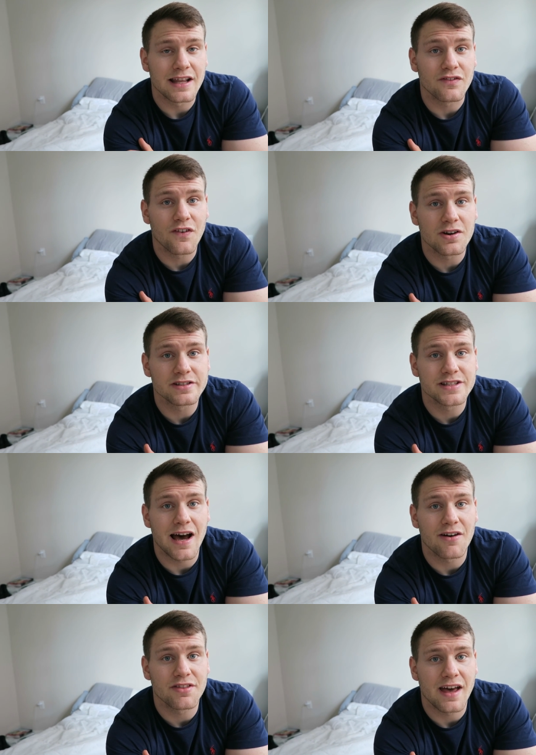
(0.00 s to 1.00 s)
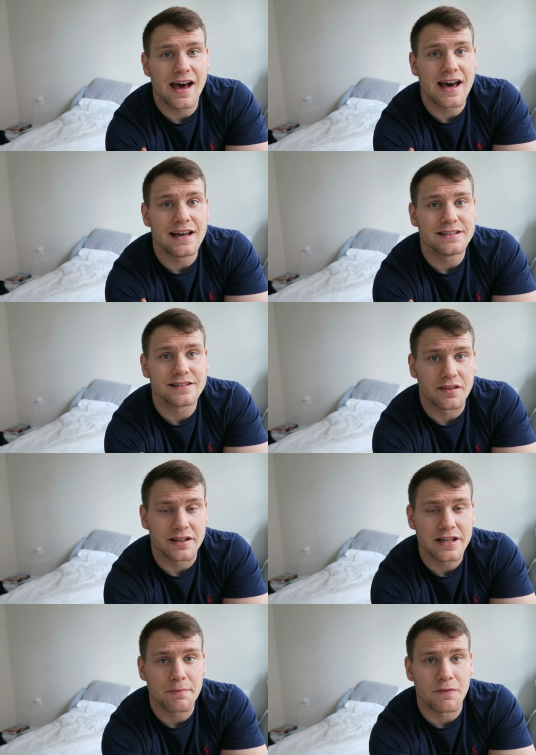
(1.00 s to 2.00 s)
as far south as
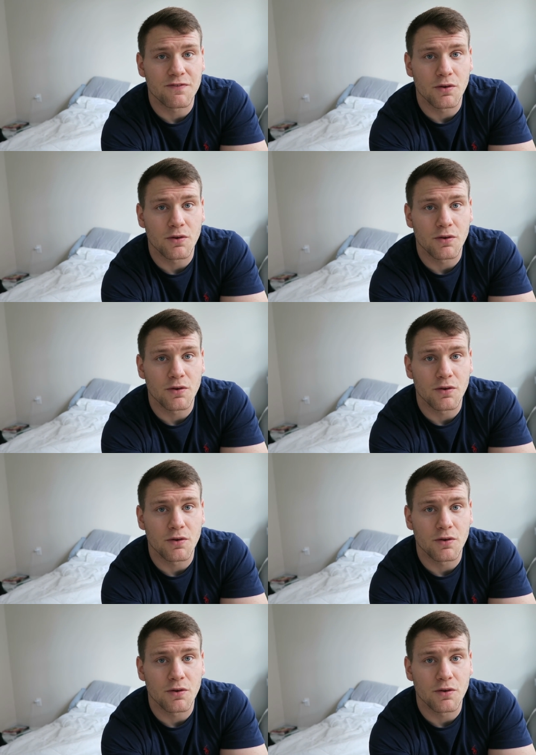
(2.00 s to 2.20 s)
the tip of